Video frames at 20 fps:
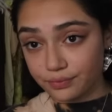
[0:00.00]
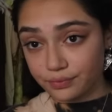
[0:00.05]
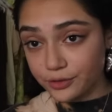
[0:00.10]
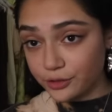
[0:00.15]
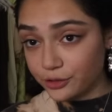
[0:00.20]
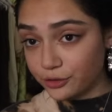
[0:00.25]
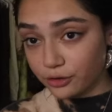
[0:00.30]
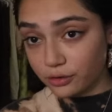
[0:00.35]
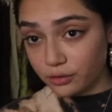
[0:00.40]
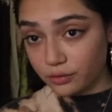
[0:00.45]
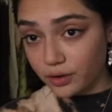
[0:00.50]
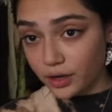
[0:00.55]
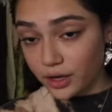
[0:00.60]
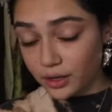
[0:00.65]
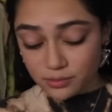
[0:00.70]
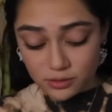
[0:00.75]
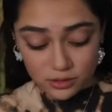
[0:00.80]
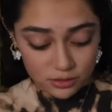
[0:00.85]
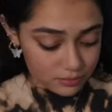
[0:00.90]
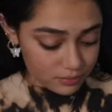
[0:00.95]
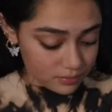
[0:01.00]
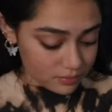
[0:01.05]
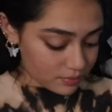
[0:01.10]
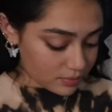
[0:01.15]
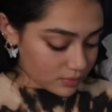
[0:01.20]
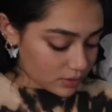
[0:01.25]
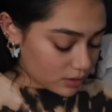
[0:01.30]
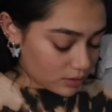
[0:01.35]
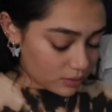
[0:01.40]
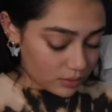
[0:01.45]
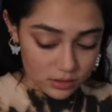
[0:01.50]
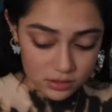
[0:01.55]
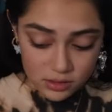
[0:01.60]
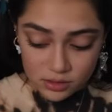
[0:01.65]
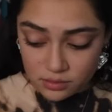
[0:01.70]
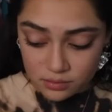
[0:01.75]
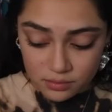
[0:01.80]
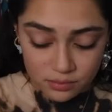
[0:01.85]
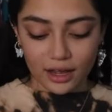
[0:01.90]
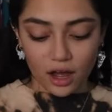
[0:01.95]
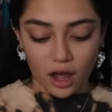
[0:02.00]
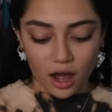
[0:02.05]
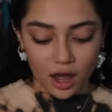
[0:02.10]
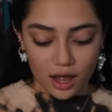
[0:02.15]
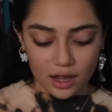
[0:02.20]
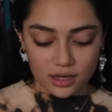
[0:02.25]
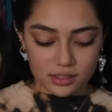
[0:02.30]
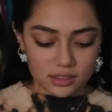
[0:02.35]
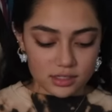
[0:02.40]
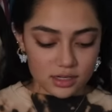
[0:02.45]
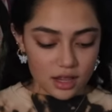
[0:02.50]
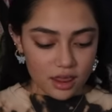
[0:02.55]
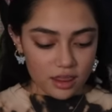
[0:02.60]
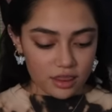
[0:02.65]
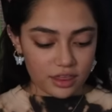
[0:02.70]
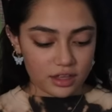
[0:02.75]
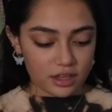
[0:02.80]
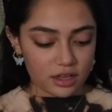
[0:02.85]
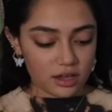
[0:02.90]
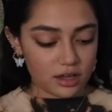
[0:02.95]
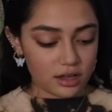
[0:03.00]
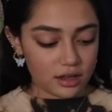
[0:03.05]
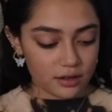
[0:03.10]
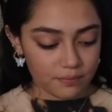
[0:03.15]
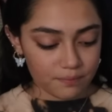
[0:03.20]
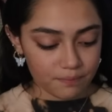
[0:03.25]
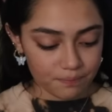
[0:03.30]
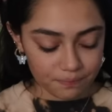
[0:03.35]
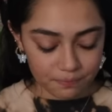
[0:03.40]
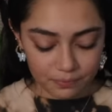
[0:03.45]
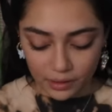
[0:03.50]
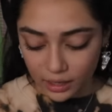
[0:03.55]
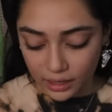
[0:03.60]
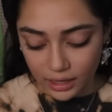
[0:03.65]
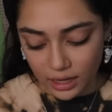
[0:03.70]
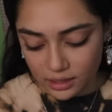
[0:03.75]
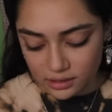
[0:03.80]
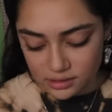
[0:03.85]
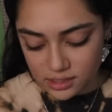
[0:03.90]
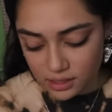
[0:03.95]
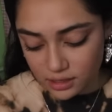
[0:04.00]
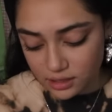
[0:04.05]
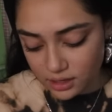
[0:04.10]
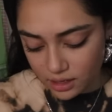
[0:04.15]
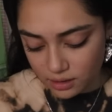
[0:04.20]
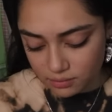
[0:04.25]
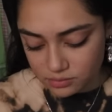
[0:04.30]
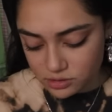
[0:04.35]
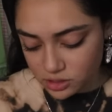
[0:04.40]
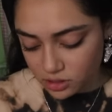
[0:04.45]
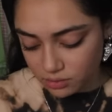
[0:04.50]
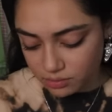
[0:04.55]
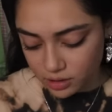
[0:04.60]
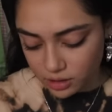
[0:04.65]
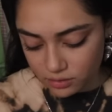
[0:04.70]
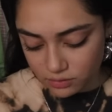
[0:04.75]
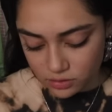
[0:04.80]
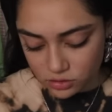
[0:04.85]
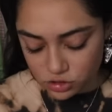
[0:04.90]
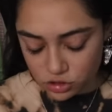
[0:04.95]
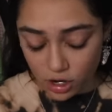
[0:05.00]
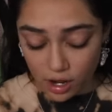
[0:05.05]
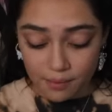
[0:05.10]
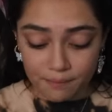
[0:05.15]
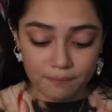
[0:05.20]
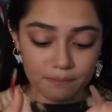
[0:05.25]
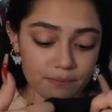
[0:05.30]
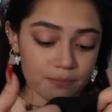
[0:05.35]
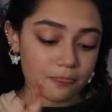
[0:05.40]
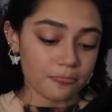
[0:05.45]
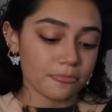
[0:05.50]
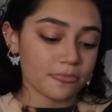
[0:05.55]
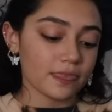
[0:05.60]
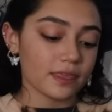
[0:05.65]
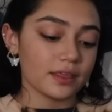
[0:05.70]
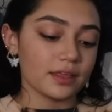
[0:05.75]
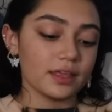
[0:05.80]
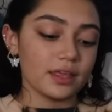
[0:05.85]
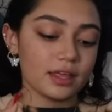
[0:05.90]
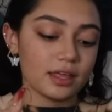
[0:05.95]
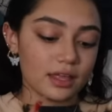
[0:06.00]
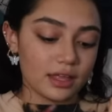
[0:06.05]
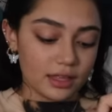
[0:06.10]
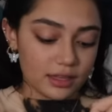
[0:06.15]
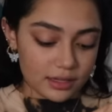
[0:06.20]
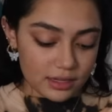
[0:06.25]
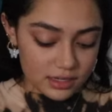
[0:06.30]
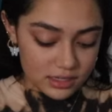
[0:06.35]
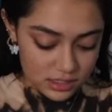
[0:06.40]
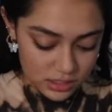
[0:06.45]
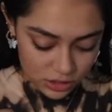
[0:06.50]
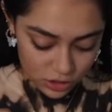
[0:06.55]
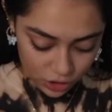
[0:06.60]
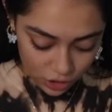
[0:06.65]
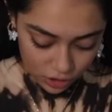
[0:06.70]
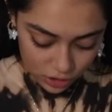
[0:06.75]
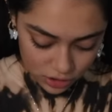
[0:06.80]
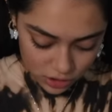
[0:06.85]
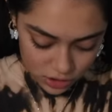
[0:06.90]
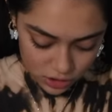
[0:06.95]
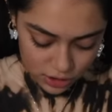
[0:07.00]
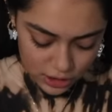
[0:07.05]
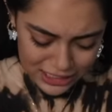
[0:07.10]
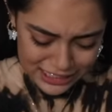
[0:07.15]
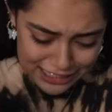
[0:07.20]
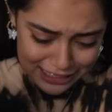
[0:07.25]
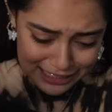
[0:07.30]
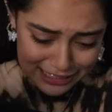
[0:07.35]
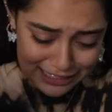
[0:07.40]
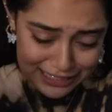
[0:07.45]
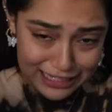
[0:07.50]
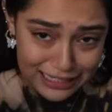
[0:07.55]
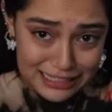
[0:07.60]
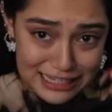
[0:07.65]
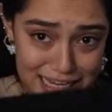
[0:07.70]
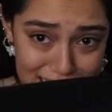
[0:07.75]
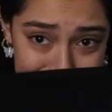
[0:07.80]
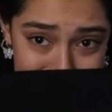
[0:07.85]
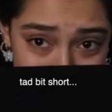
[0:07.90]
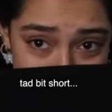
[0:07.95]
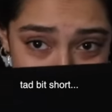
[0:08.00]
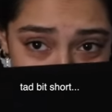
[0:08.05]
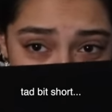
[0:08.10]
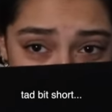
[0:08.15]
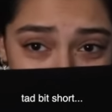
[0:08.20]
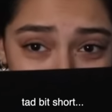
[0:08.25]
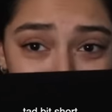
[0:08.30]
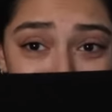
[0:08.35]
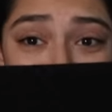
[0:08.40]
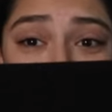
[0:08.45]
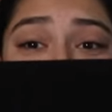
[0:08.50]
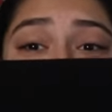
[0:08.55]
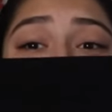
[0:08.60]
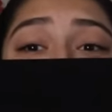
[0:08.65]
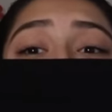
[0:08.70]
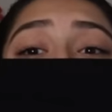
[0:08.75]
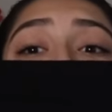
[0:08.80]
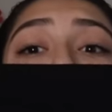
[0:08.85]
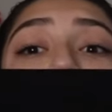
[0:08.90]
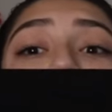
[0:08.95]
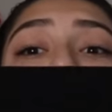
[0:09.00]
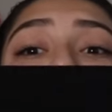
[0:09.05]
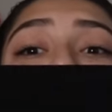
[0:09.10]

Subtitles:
you know the vibes. Anyways, I got the, I can't say the name, so I'm not even gonna try. This skirt, just a tad bit short,